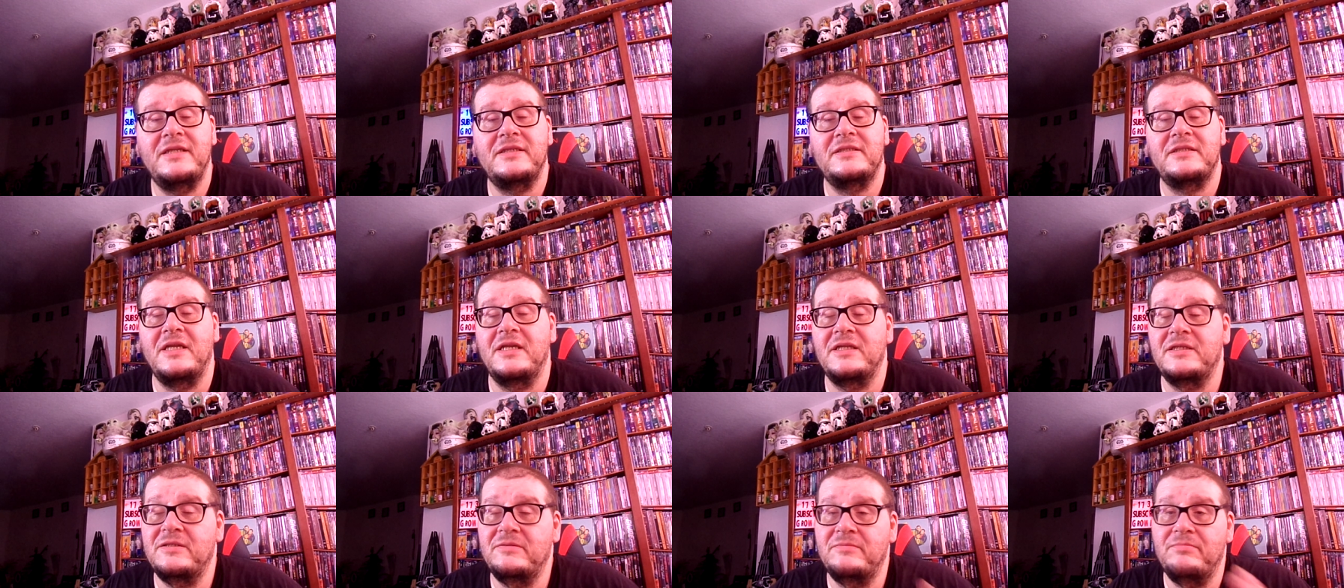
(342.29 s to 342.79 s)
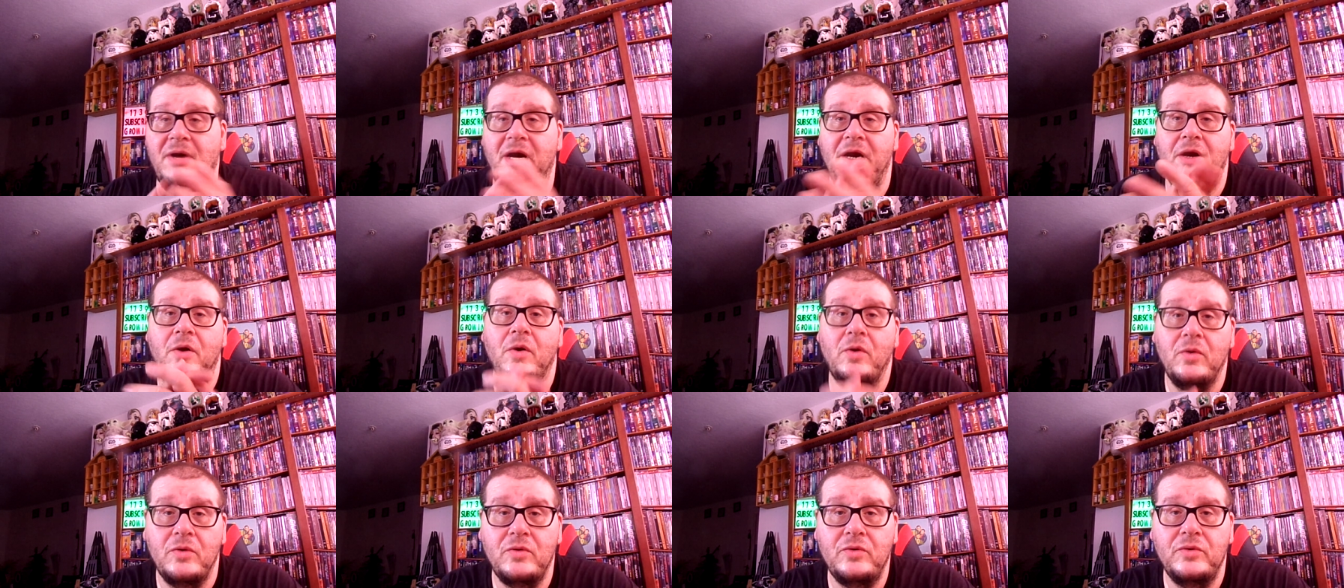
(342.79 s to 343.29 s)
That is my
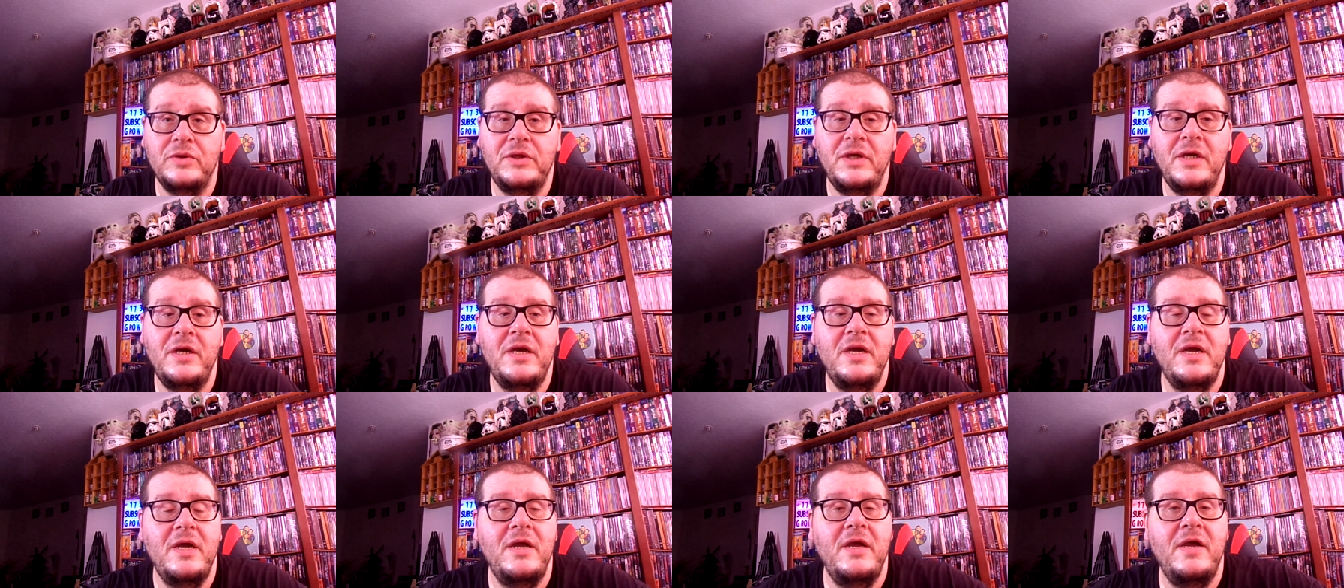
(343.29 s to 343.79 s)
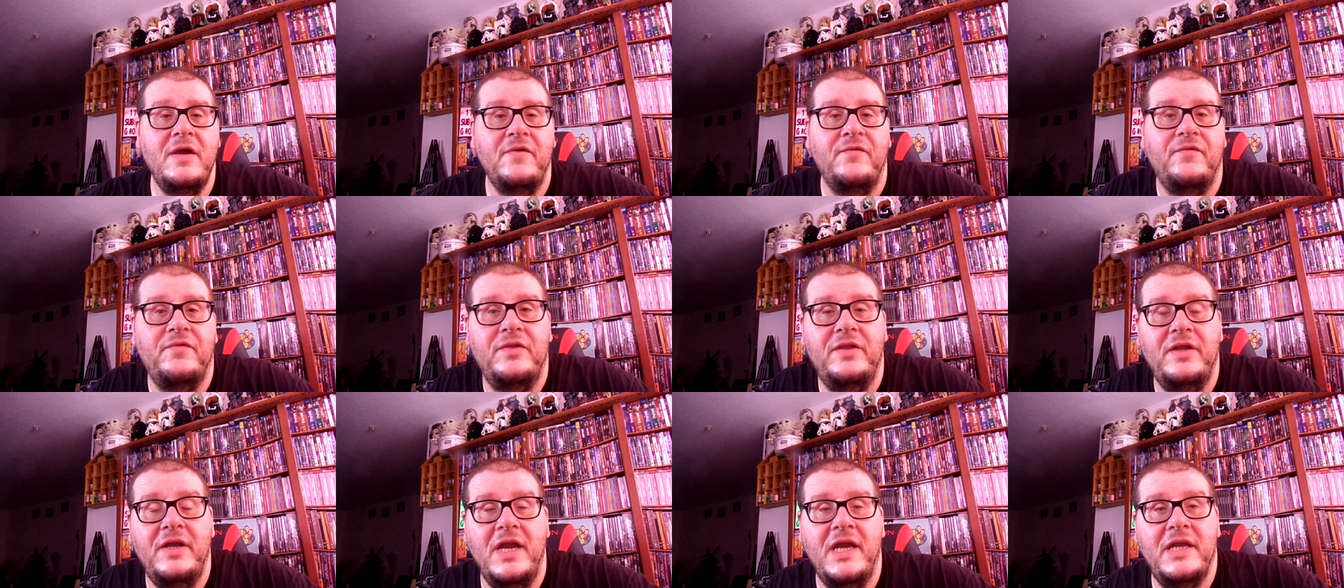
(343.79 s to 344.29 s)
goal for
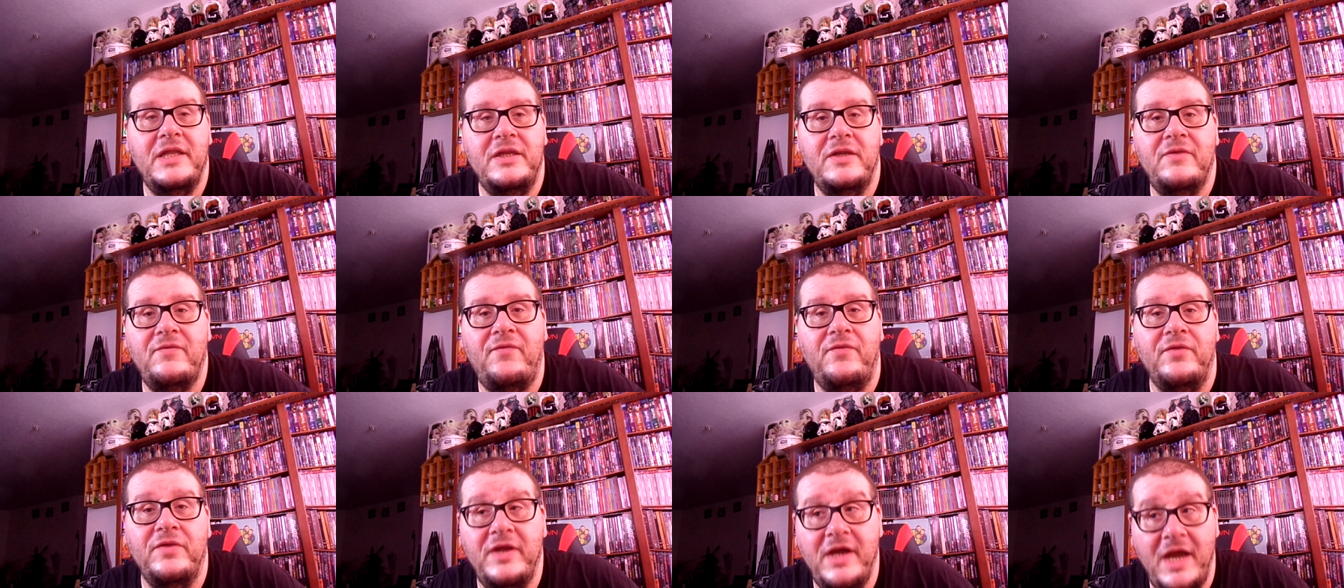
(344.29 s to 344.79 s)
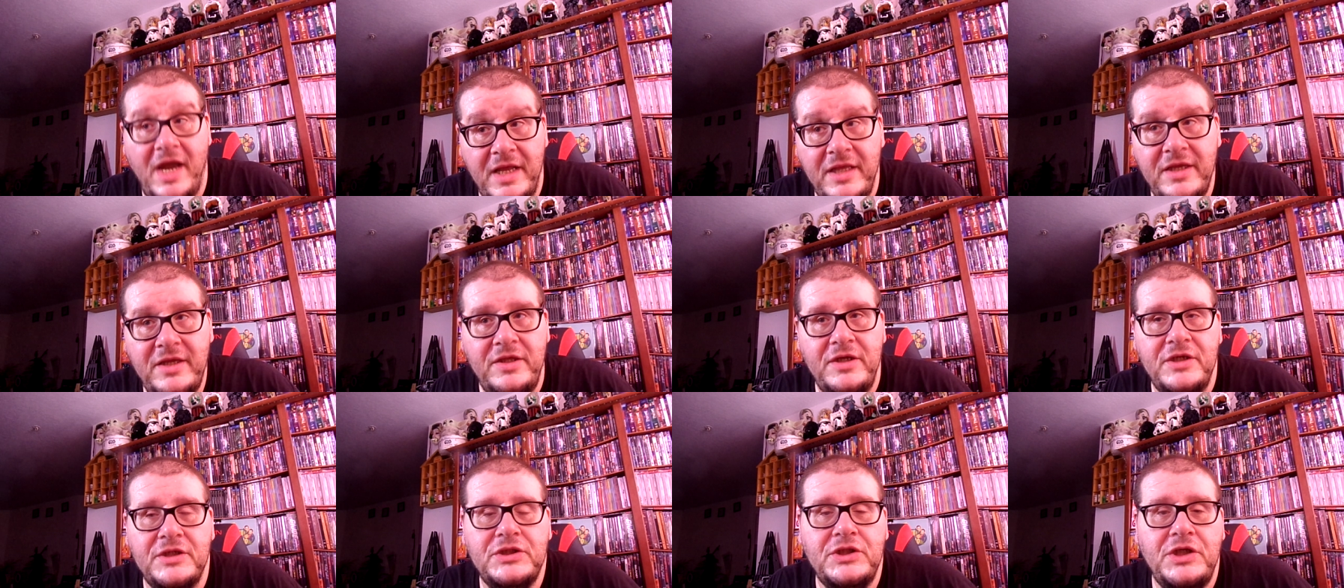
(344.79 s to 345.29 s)
the end of, for the end of
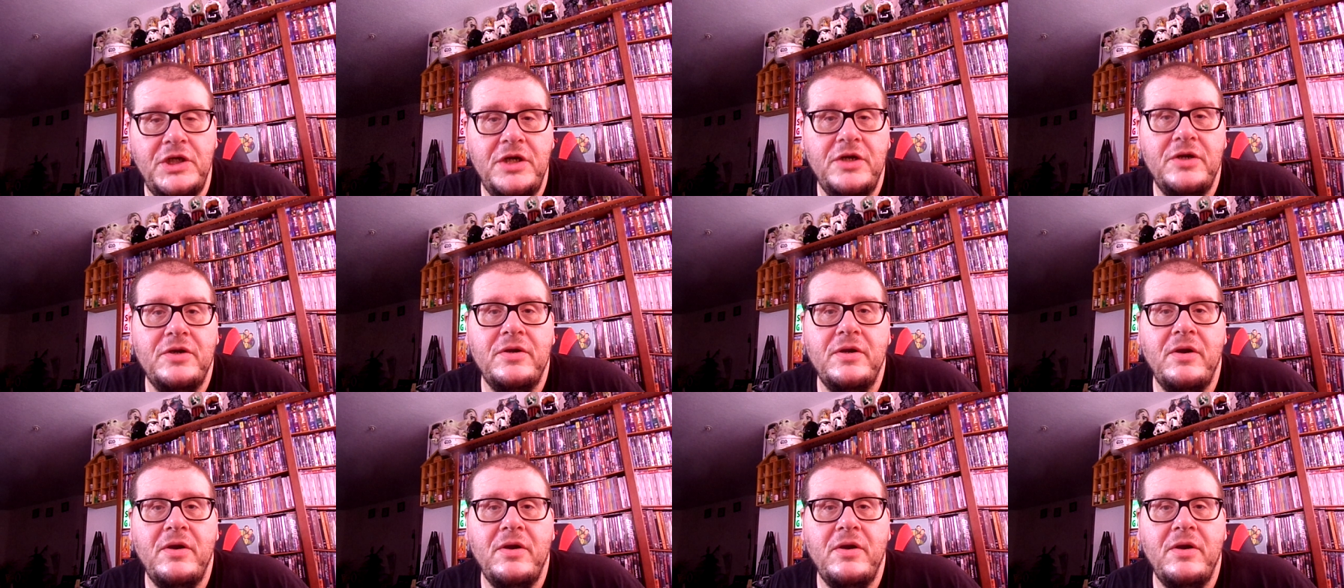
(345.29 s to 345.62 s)
this year.